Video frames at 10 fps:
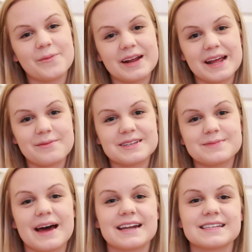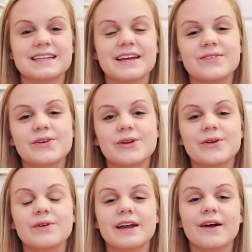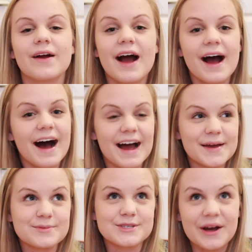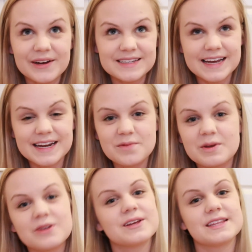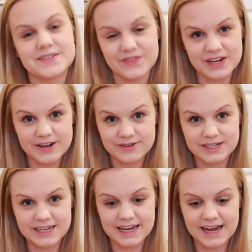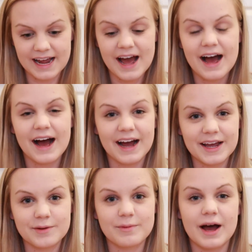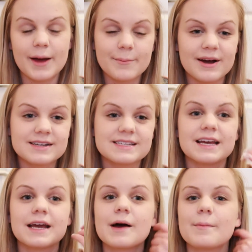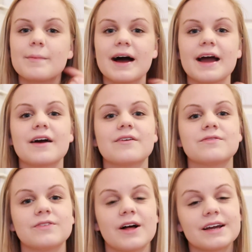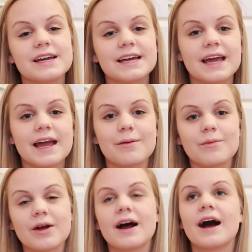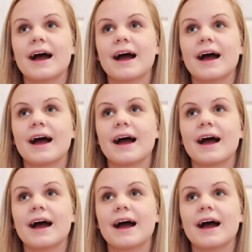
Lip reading: My name is Madison if you're new here. I am so excited to be doing this video today. I am unboxing my vlogging camera.